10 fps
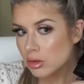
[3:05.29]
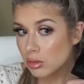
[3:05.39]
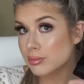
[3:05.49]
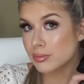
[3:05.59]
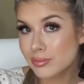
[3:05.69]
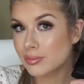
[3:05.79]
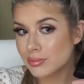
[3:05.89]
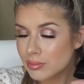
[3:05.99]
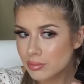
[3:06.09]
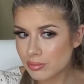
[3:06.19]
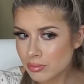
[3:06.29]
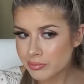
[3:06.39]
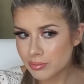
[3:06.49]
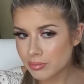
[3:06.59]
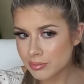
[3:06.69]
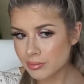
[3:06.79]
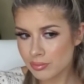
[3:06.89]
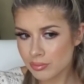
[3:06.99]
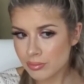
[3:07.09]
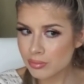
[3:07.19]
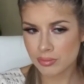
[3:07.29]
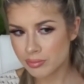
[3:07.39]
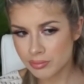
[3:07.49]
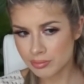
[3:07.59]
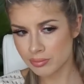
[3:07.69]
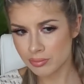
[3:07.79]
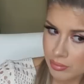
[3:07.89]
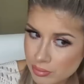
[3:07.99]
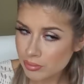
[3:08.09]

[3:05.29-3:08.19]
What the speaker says: Nights just don't feel the same.